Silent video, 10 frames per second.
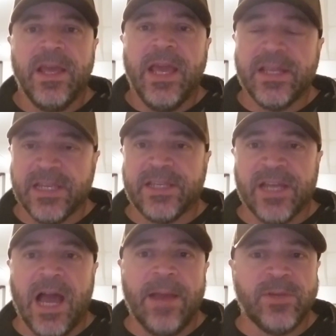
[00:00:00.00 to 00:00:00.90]
is it
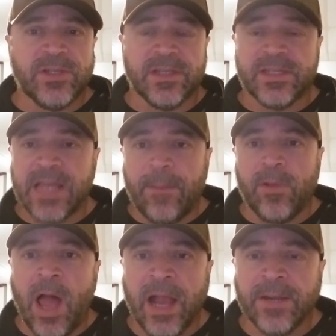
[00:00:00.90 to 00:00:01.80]
time just to stop
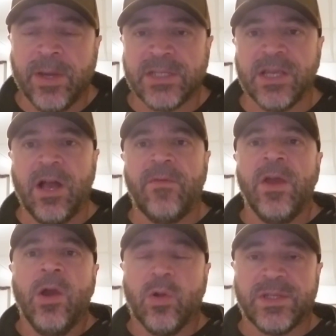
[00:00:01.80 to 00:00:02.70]
lying to
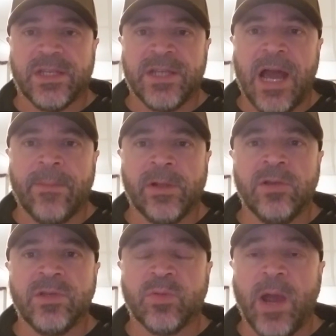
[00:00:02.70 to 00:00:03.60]
myself or is it time to
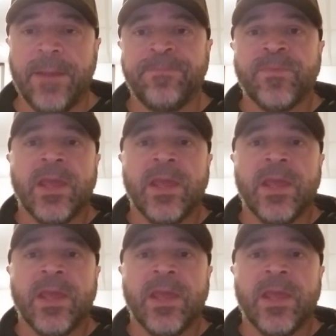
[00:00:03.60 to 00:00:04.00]
lose weight?